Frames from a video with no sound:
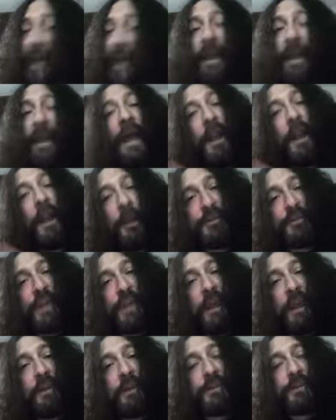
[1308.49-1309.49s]
They had it
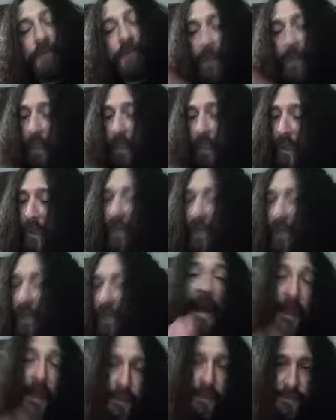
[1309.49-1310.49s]
upstairs, and
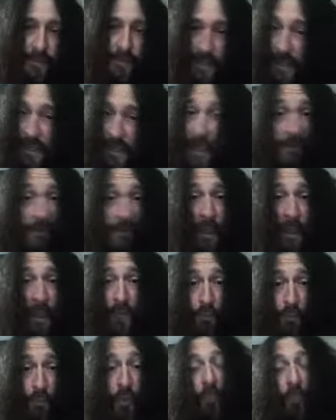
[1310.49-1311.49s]
then they had the main
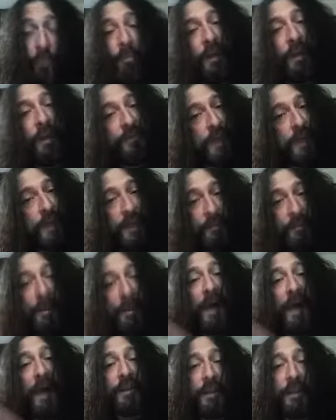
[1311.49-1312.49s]
room, but the
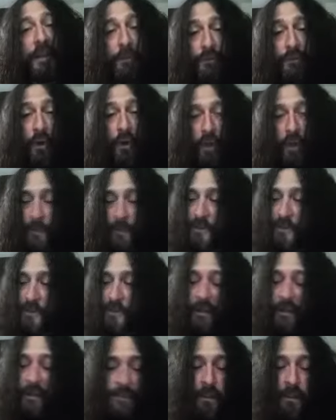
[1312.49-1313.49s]
balcony was called
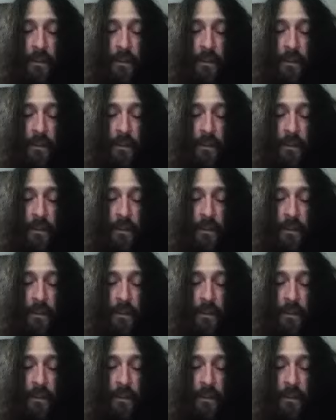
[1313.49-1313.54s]
upstairs.